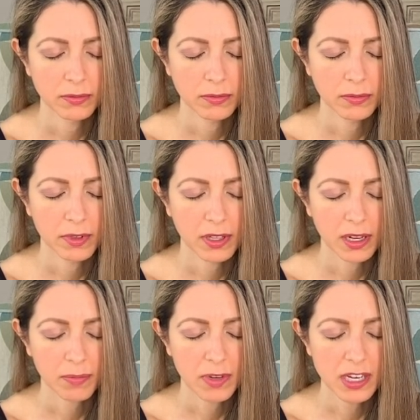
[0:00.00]
and
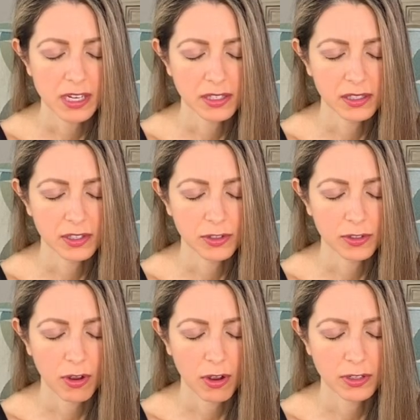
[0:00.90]
that peace is
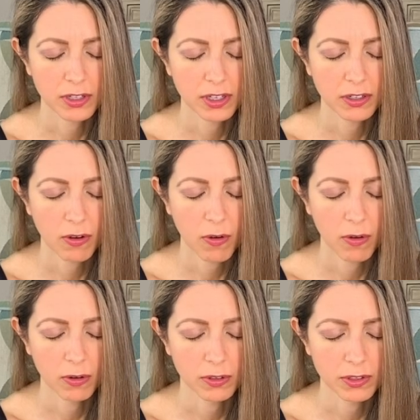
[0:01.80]
sought in
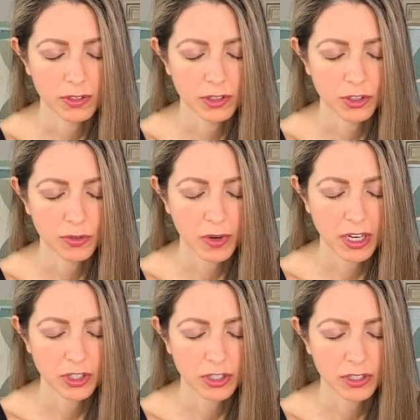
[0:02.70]
all
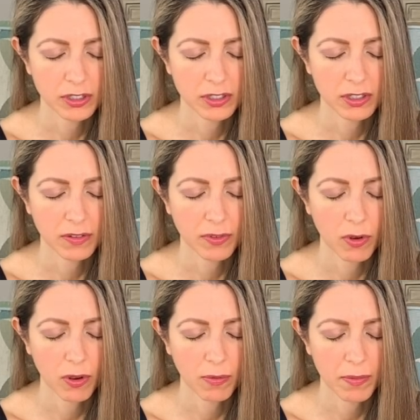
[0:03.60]
situations of
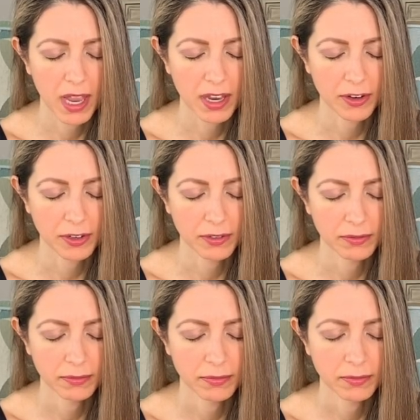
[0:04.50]
all manner.
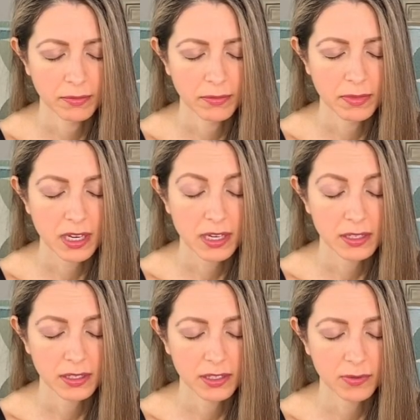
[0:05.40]

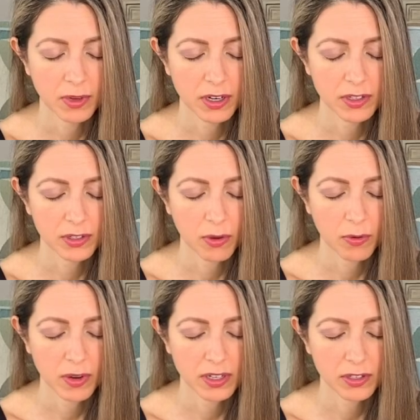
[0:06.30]
Peace is what is
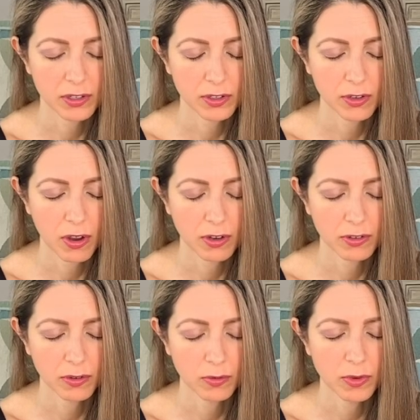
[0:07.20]
always sought.
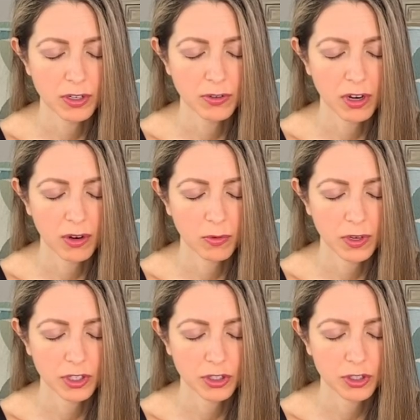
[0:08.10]
We do not
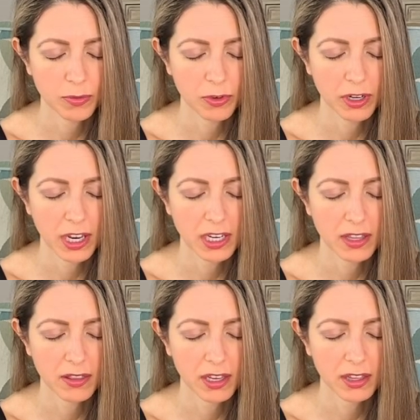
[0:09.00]
wish to bring
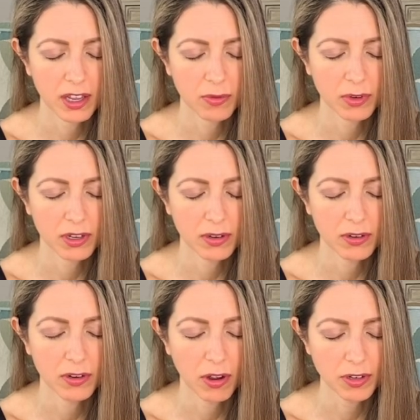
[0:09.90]
anything that would
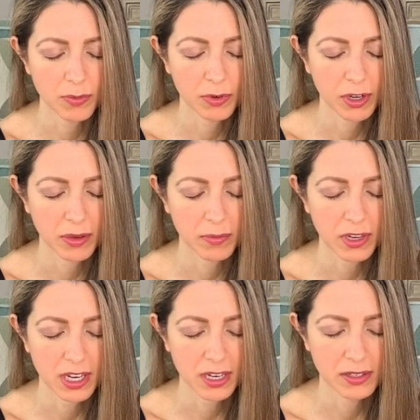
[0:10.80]
not bring
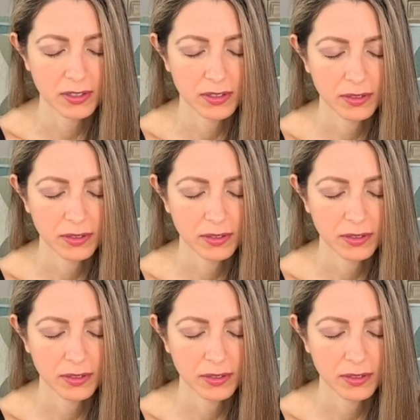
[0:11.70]
peace.